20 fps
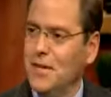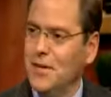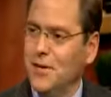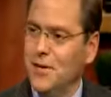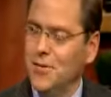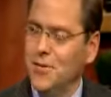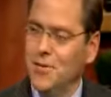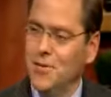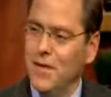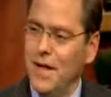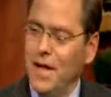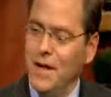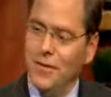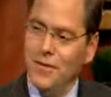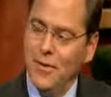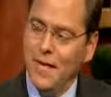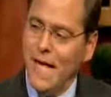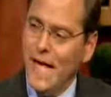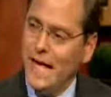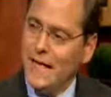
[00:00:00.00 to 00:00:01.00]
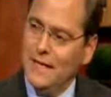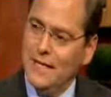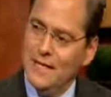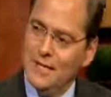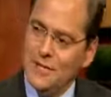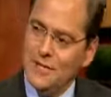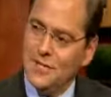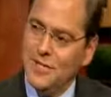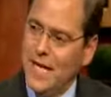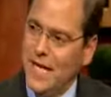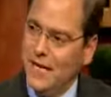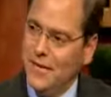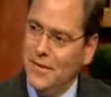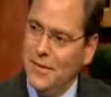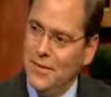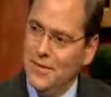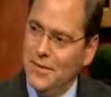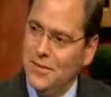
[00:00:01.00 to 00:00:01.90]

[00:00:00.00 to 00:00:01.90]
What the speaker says: there with how the candidates stand on